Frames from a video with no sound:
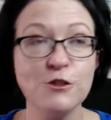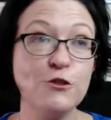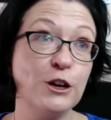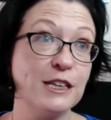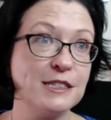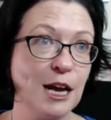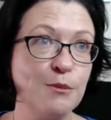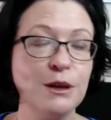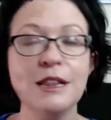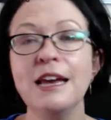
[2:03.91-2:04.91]
For
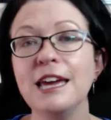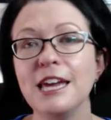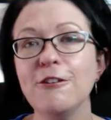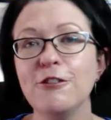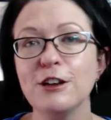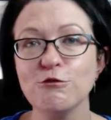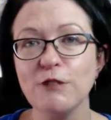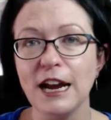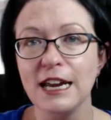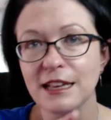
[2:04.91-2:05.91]
example, if it
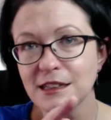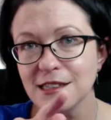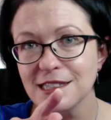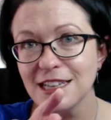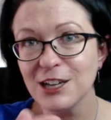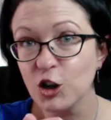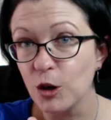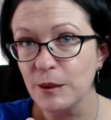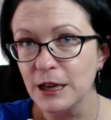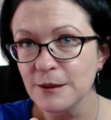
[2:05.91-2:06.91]
rains,
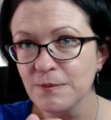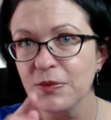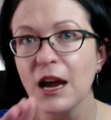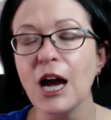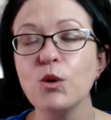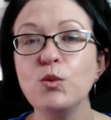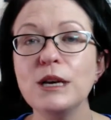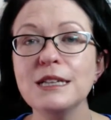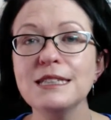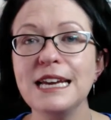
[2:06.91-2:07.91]
comma, I
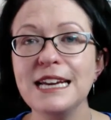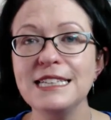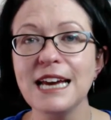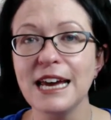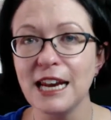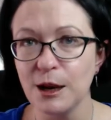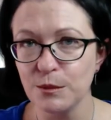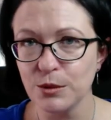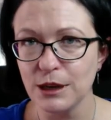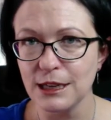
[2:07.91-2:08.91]
will need an
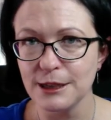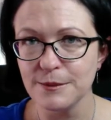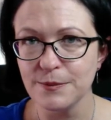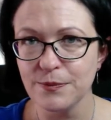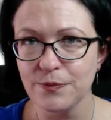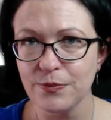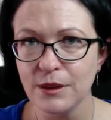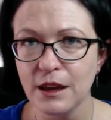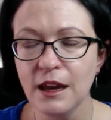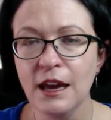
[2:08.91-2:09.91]
umbrella.
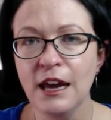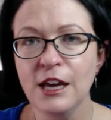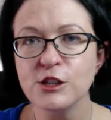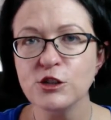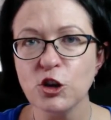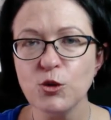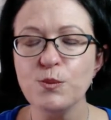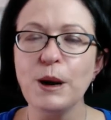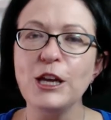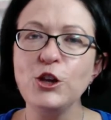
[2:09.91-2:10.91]
So
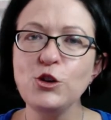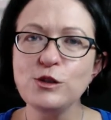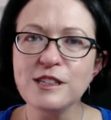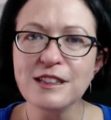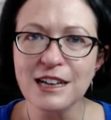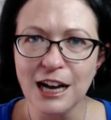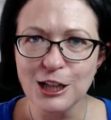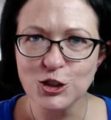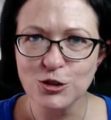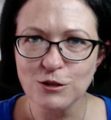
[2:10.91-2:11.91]
by using the
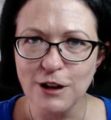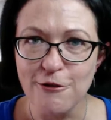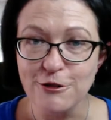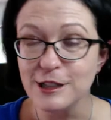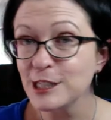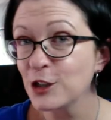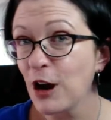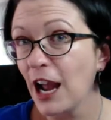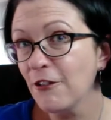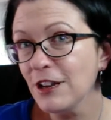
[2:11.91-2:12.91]
cultural reference, you're
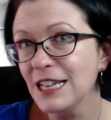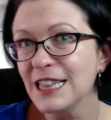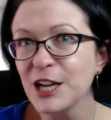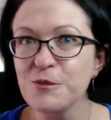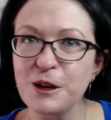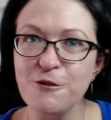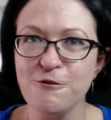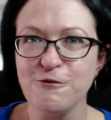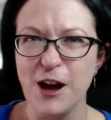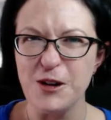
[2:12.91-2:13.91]
having a little bit of
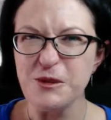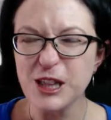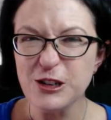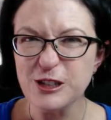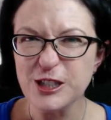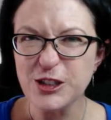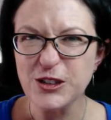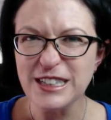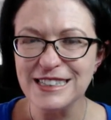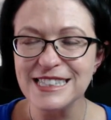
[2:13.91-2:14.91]
fun with your
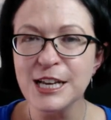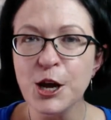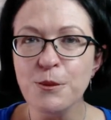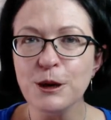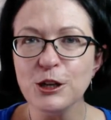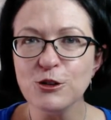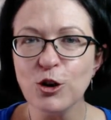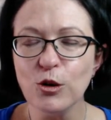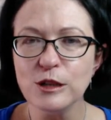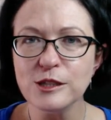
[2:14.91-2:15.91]
students, but you're
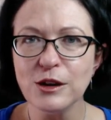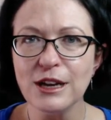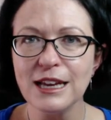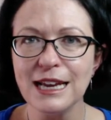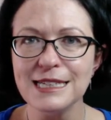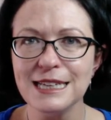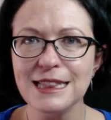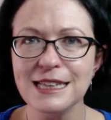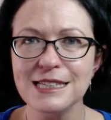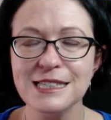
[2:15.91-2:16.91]
also getting
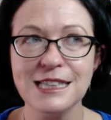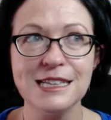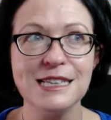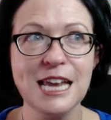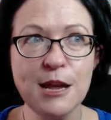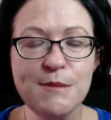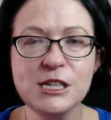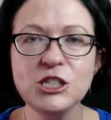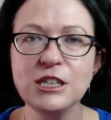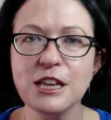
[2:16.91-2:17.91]
this
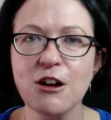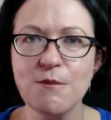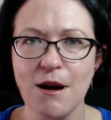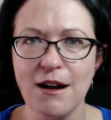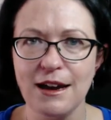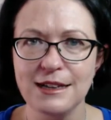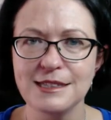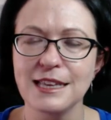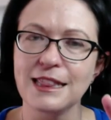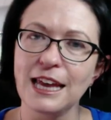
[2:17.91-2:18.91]
image in their minds
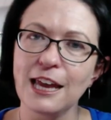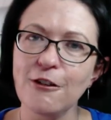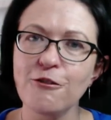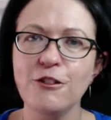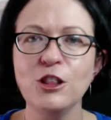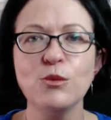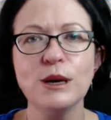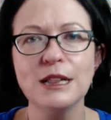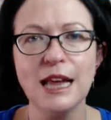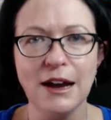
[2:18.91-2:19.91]
that the if and the
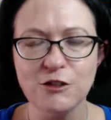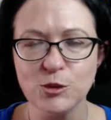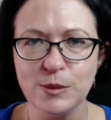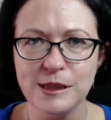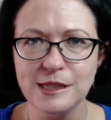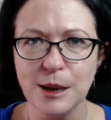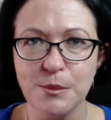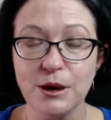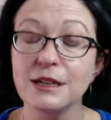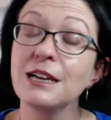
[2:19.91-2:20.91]
will have to be
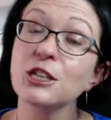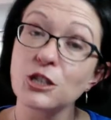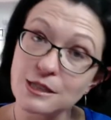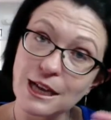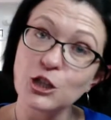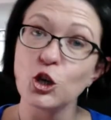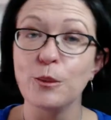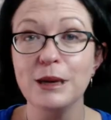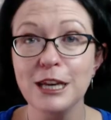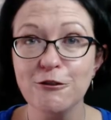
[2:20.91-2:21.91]
separate, just like
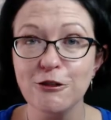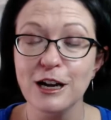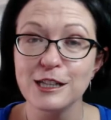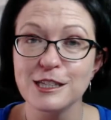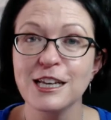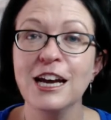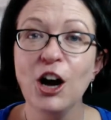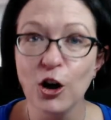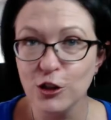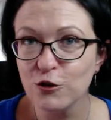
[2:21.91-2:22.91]
Germany and France
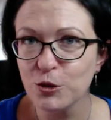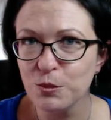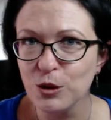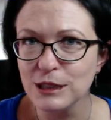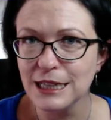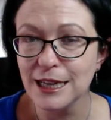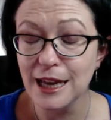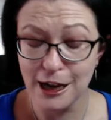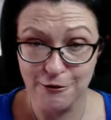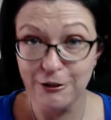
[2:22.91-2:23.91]
on the football
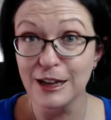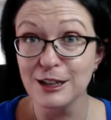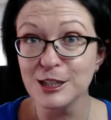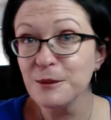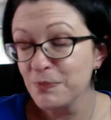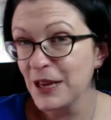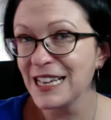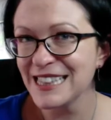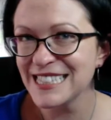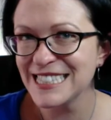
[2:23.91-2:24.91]
field
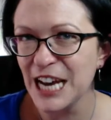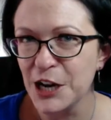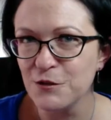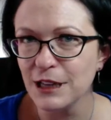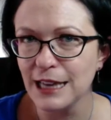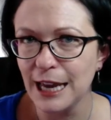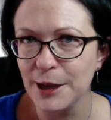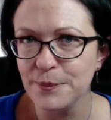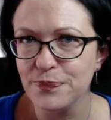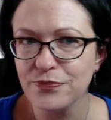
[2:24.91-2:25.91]
at the start of the
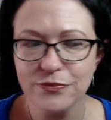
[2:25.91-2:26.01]
game.